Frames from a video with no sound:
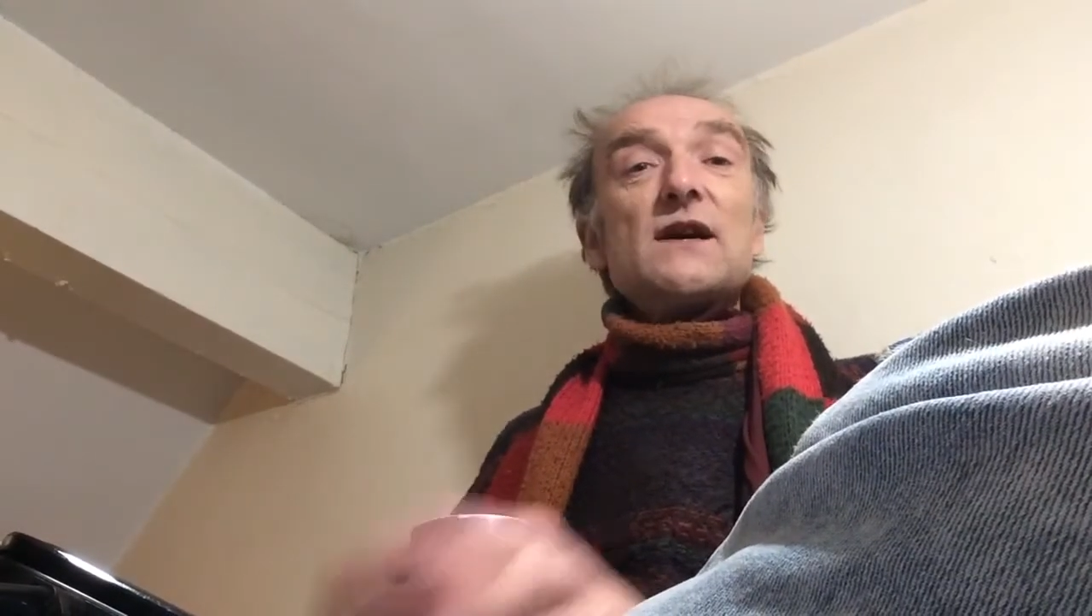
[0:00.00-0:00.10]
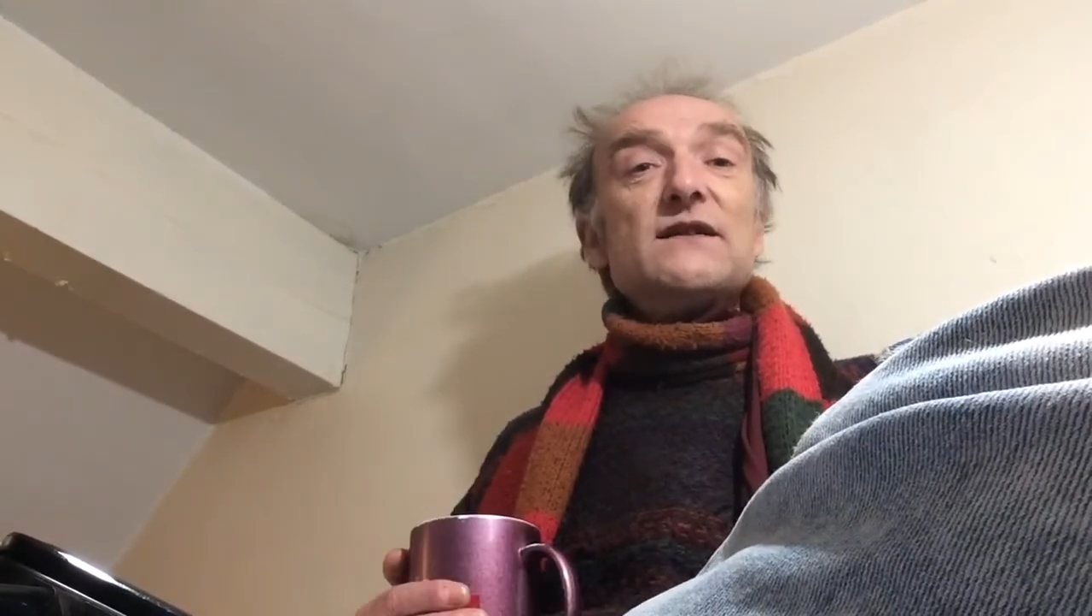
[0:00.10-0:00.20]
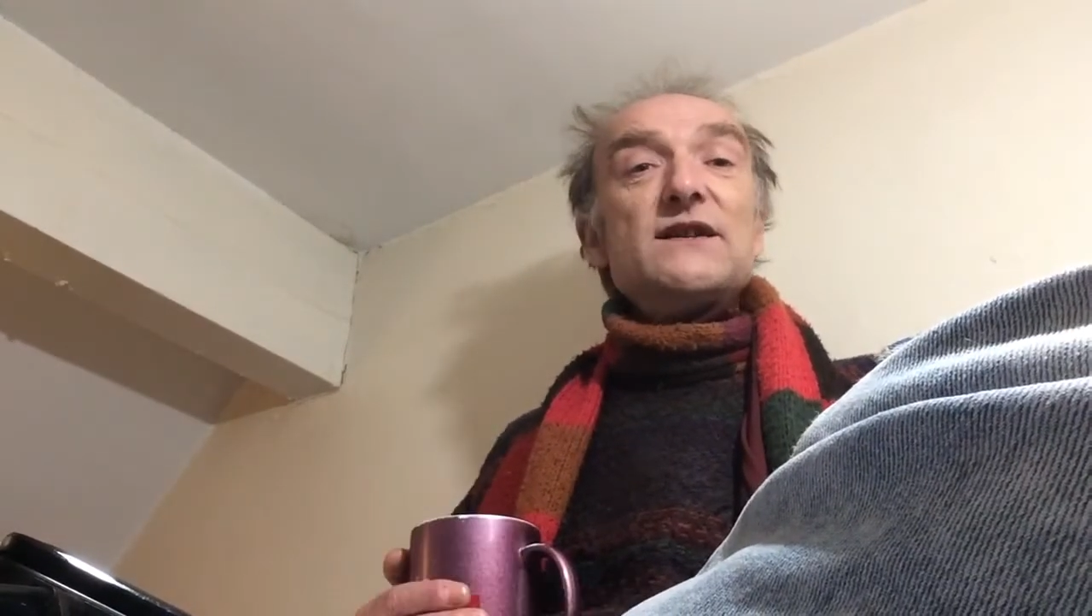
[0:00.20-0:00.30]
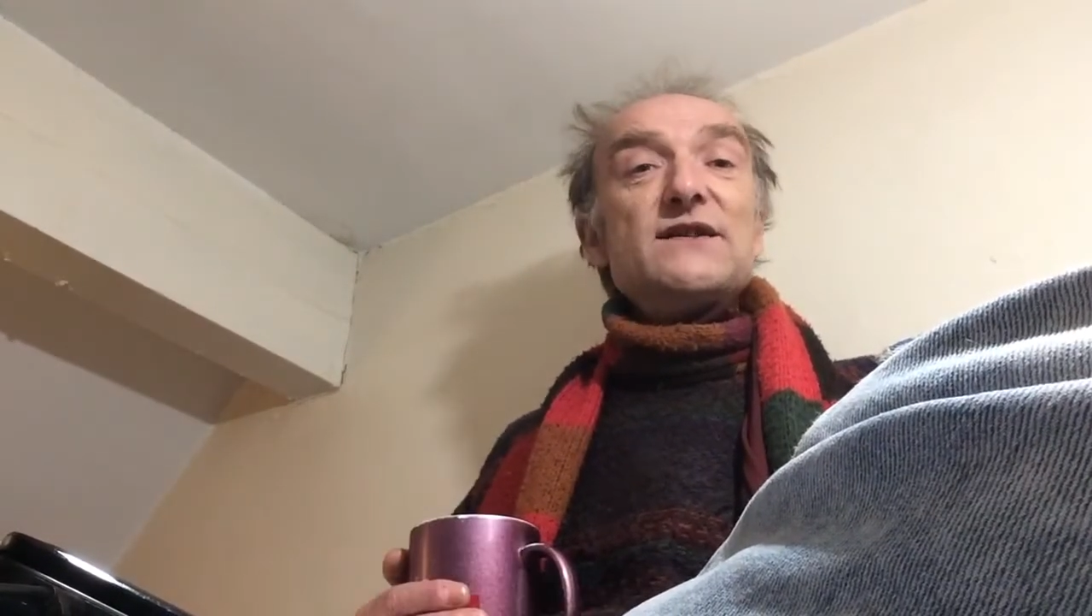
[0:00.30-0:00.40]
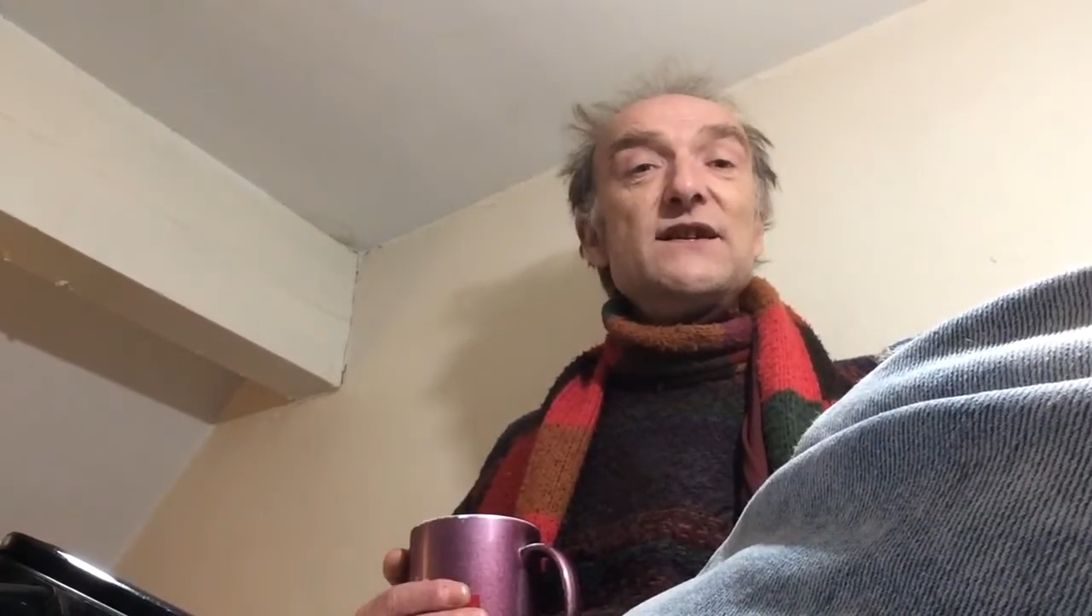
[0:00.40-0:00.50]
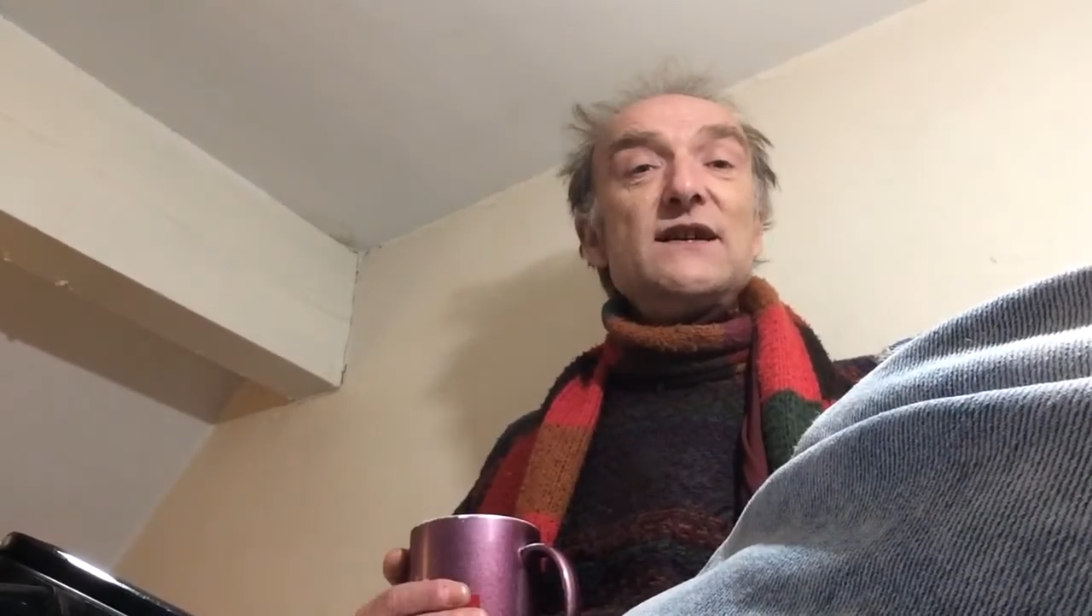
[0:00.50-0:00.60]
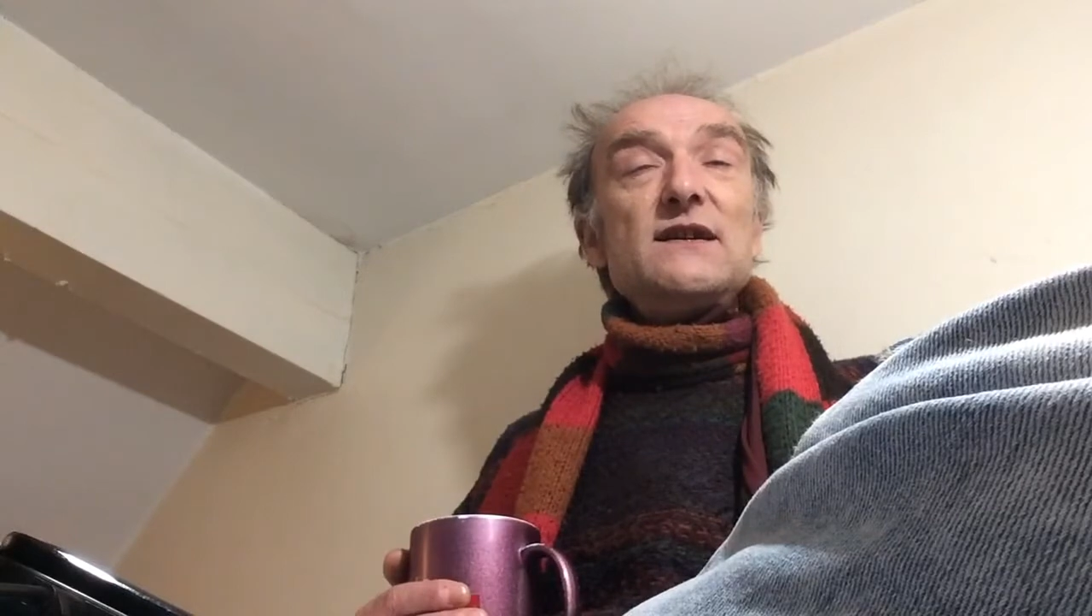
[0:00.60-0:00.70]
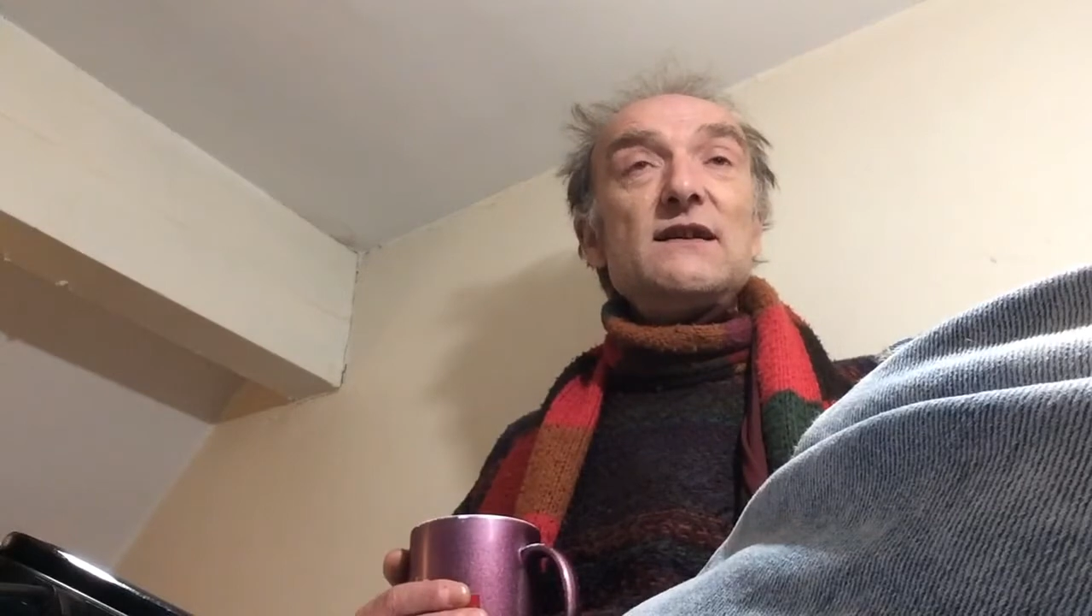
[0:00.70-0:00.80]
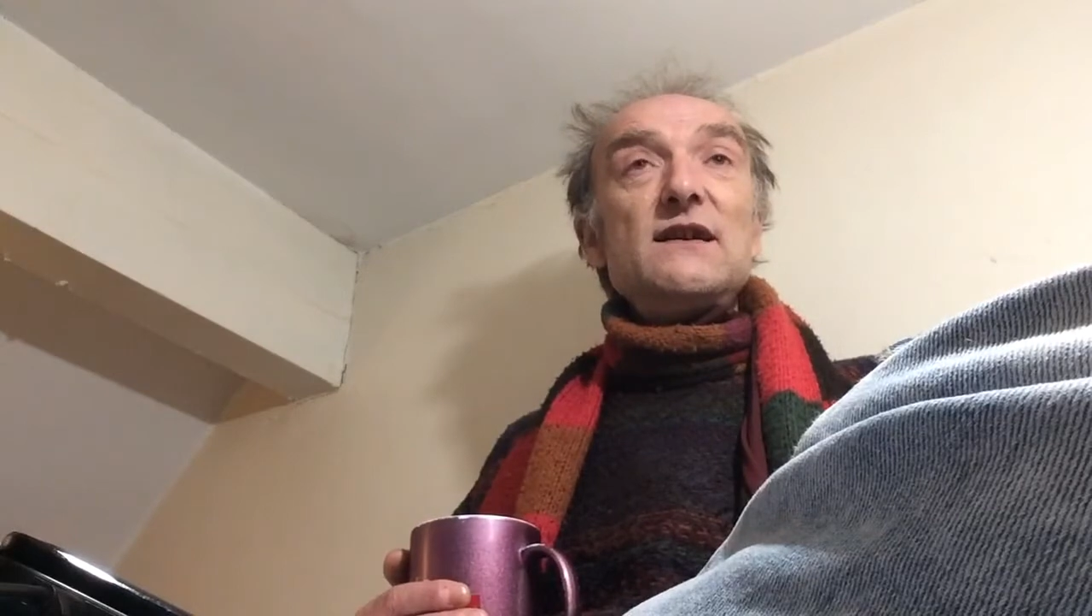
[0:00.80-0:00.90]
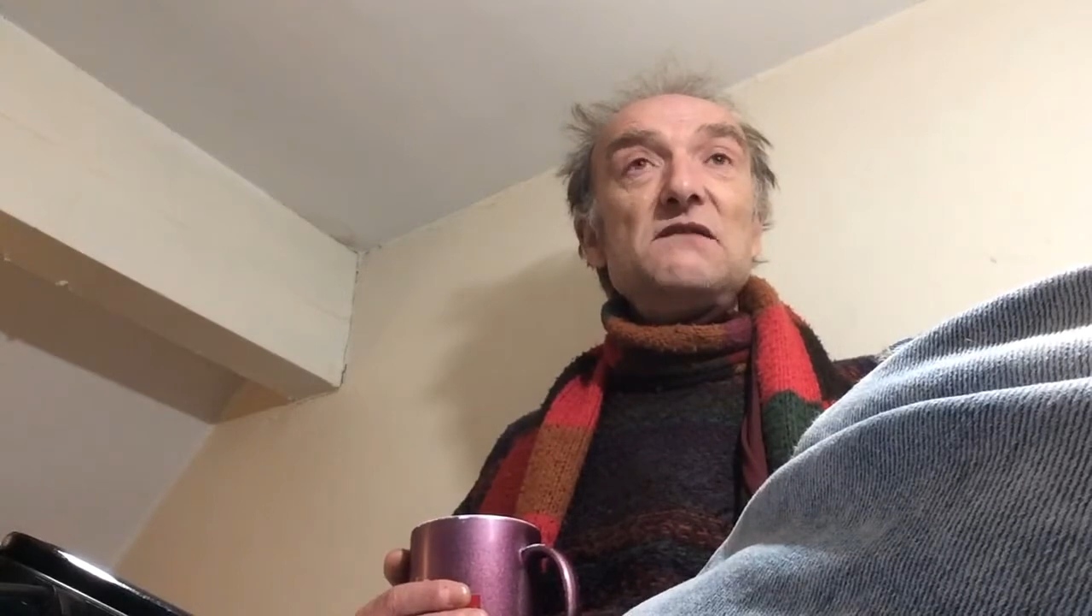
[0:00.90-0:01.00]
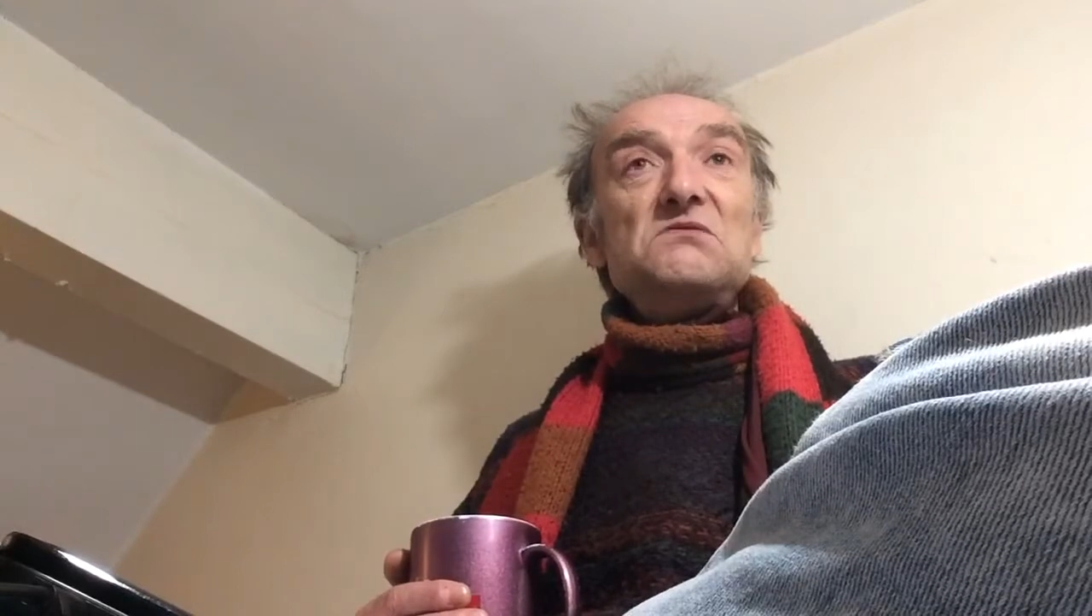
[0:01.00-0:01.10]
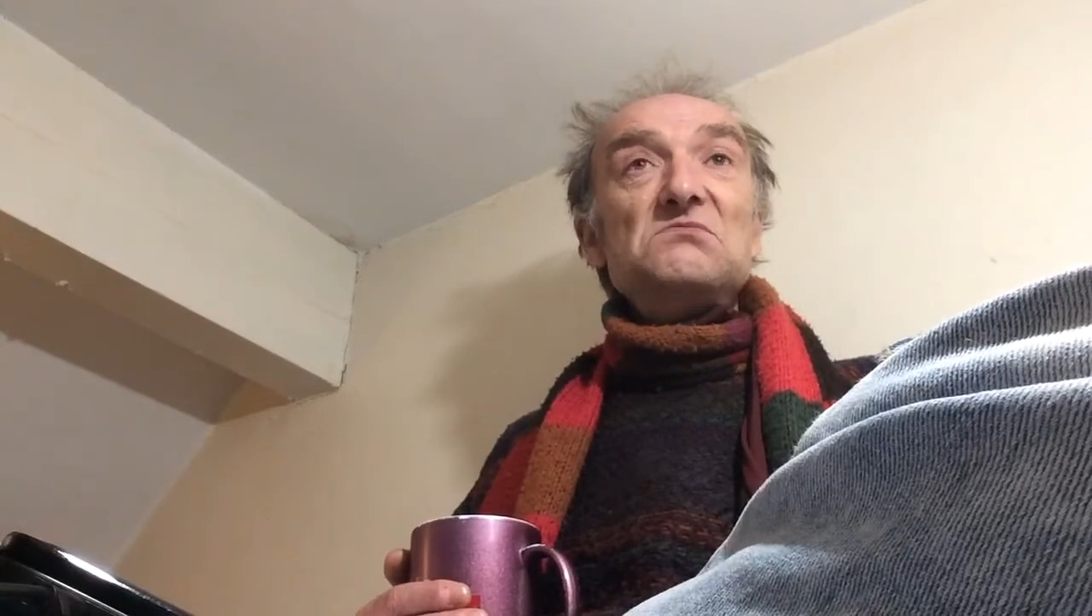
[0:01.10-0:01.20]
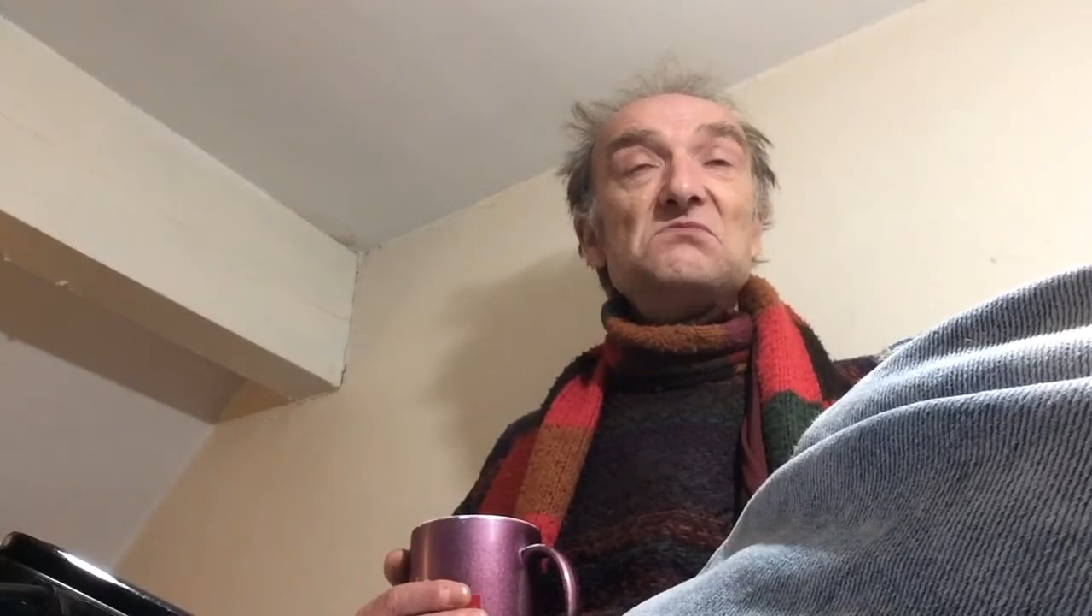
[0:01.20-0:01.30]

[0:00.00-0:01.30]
just in uh,